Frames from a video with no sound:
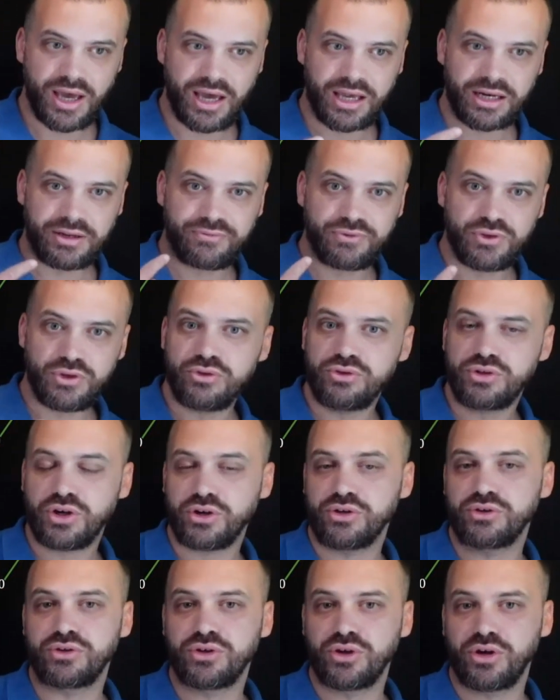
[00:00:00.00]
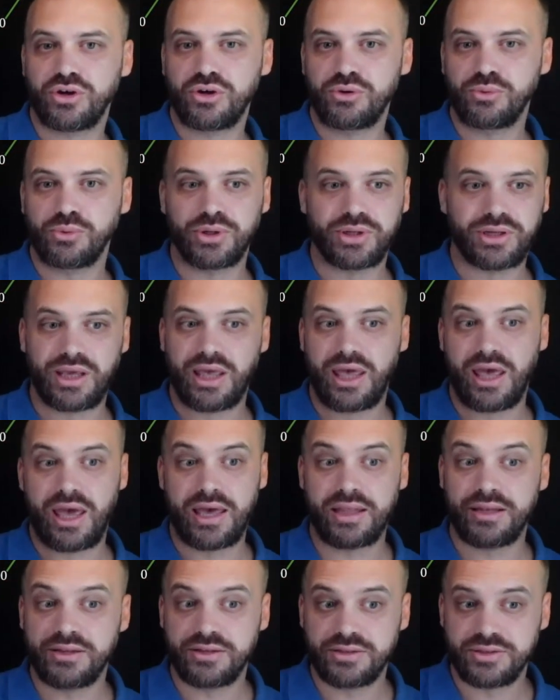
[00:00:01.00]
And if you don't know what
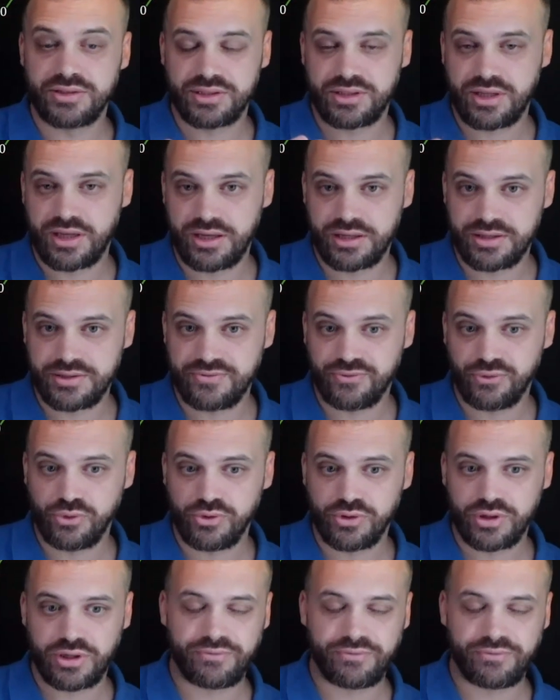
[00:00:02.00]
N stands for,